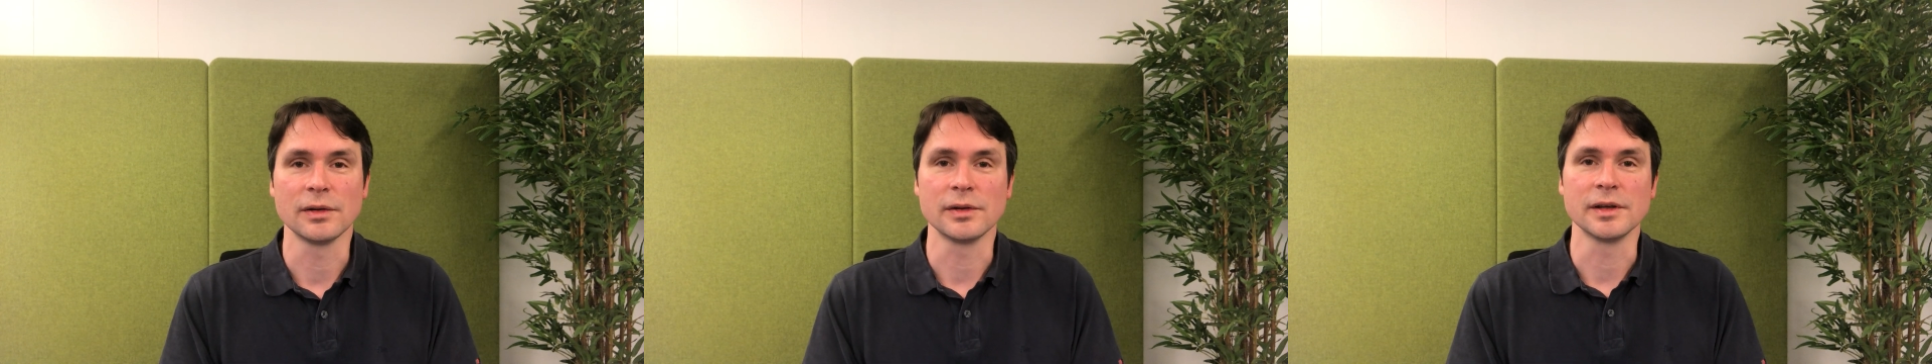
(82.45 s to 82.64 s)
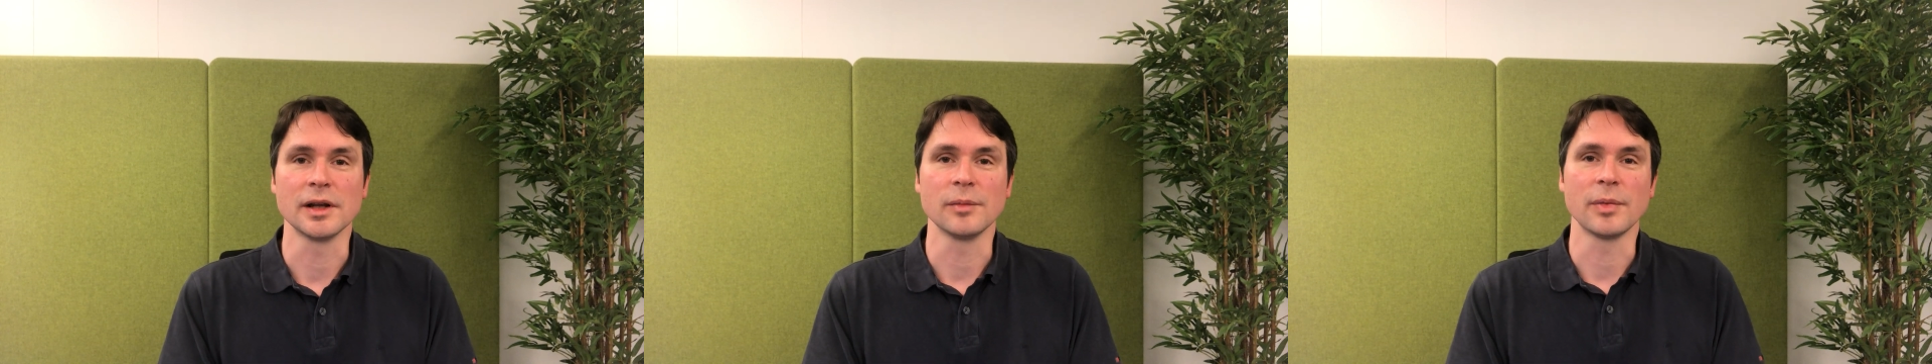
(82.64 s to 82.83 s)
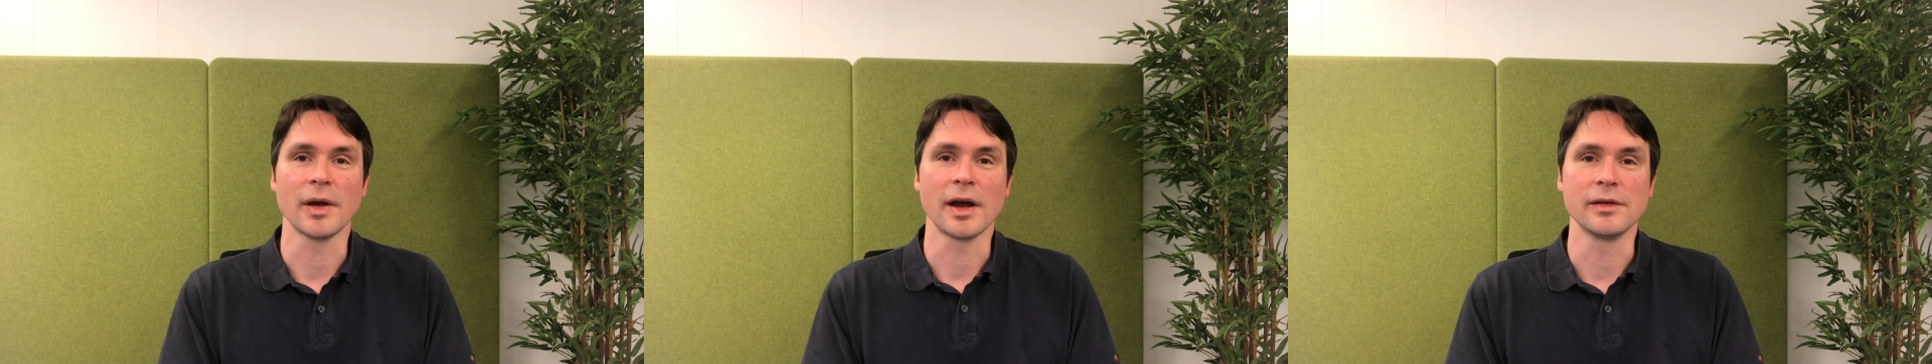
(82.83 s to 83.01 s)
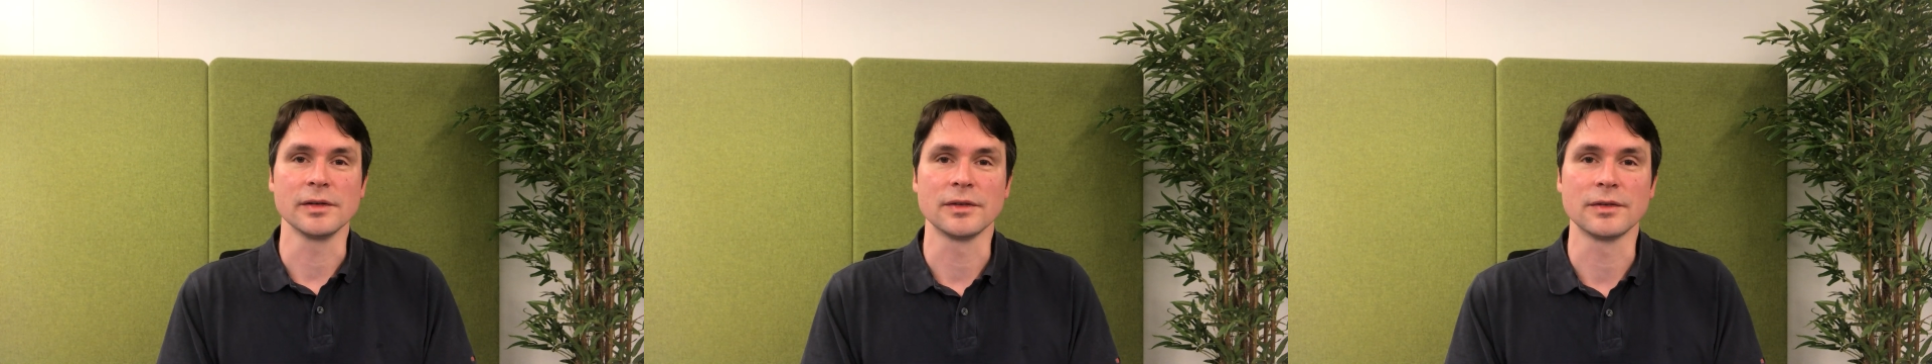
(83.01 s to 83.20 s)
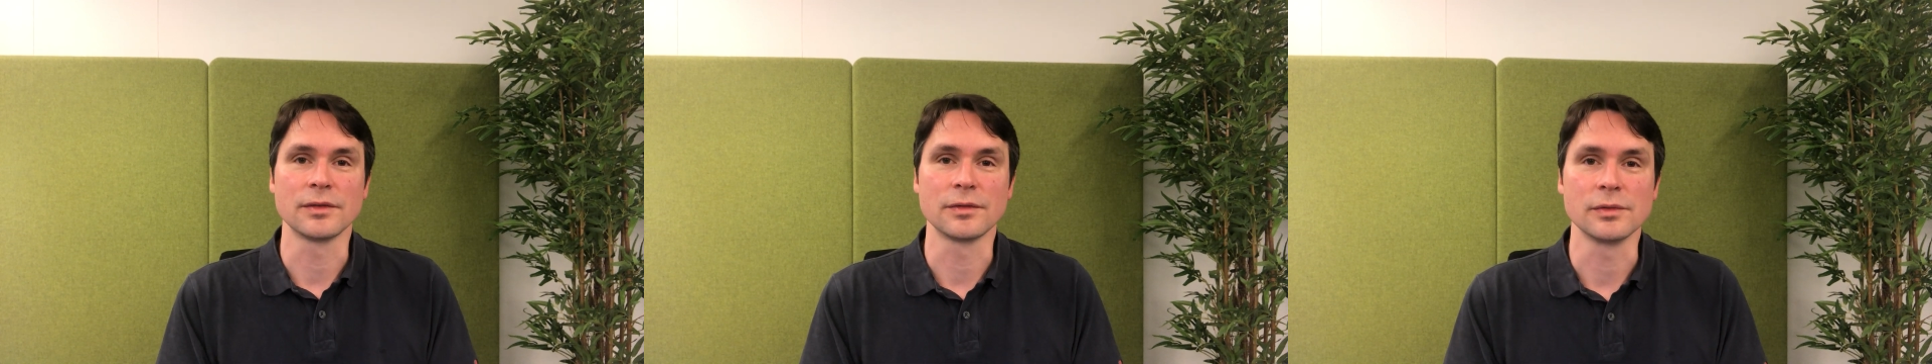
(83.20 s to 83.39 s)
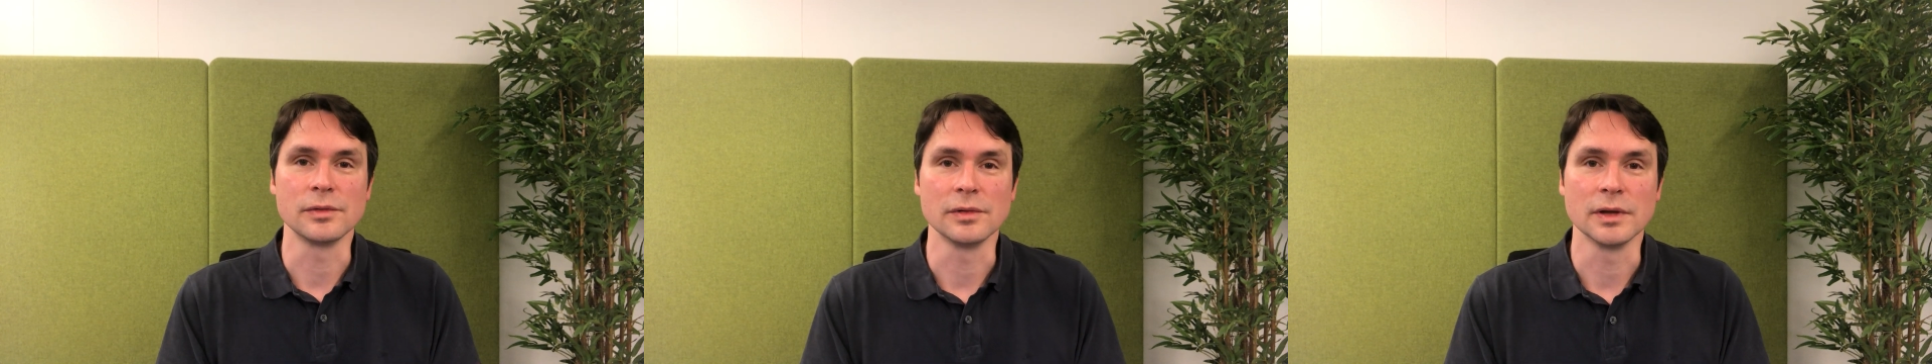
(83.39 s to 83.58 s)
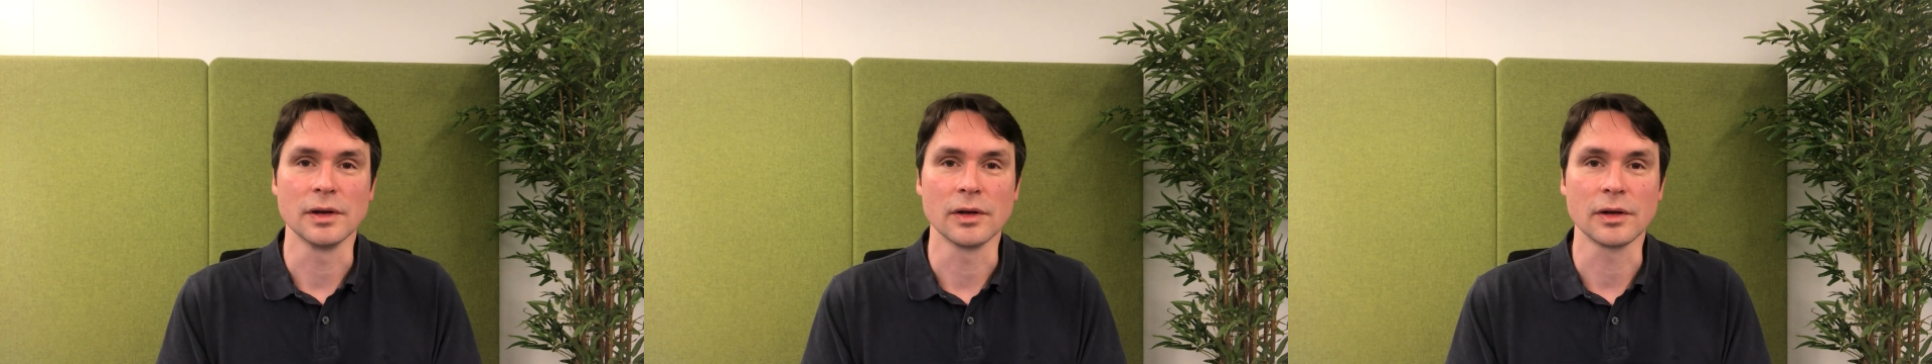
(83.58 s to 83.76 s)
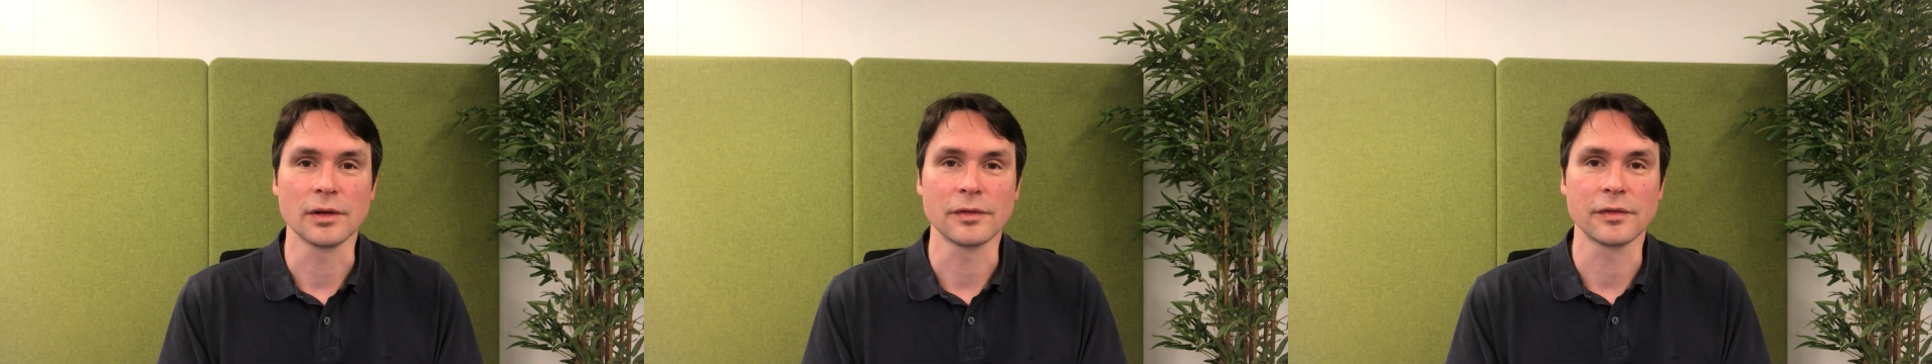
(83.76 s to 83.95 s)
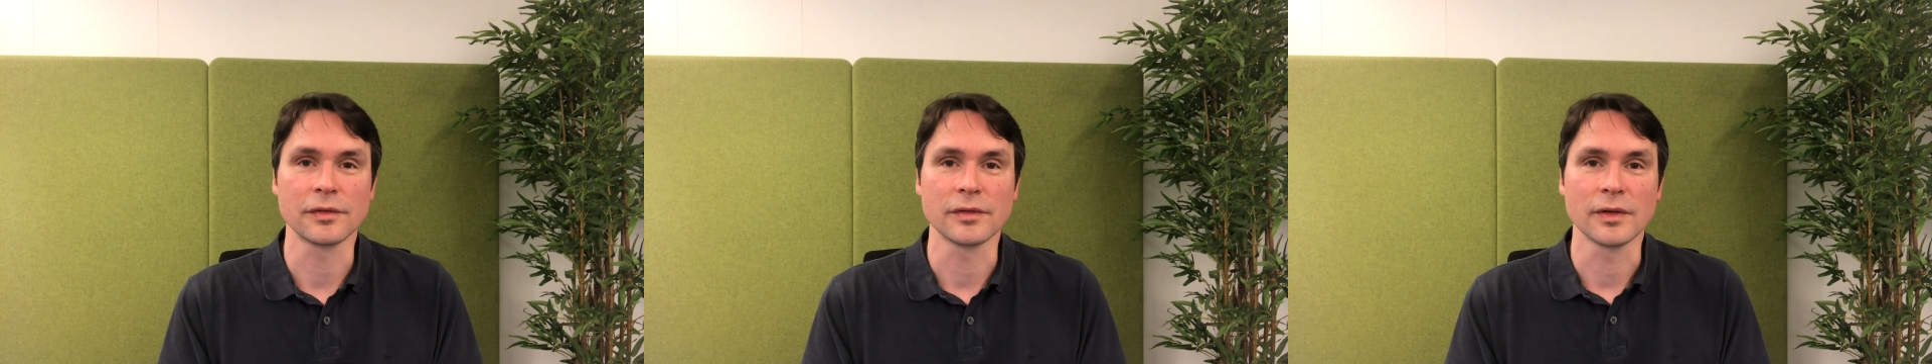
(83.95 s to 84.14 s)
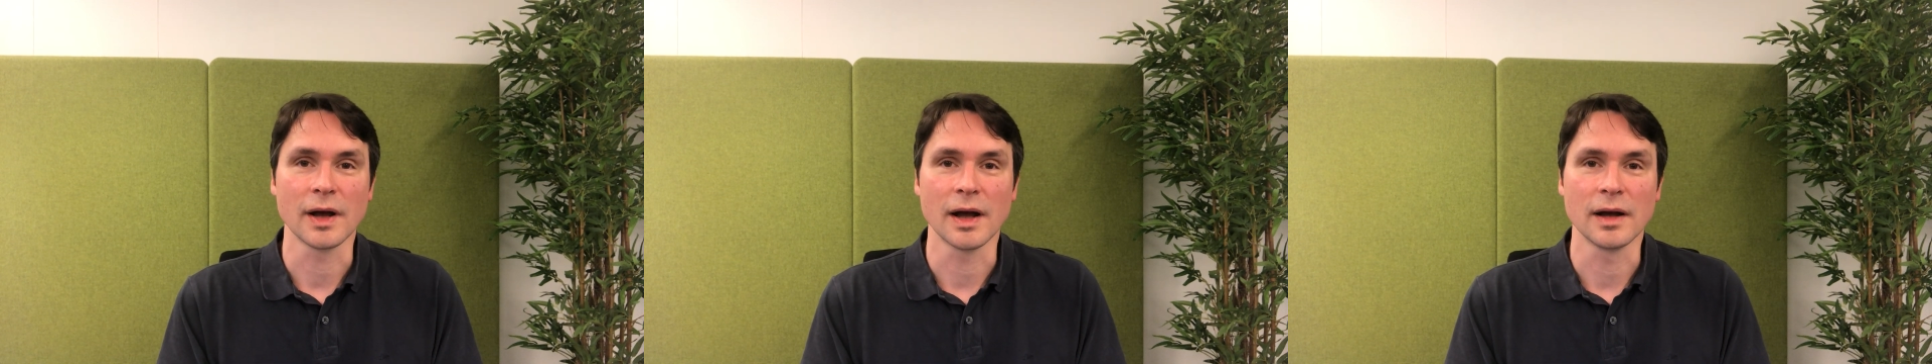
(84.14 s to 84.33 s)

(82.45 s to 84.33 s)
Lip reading: HolidayPirates through a lot of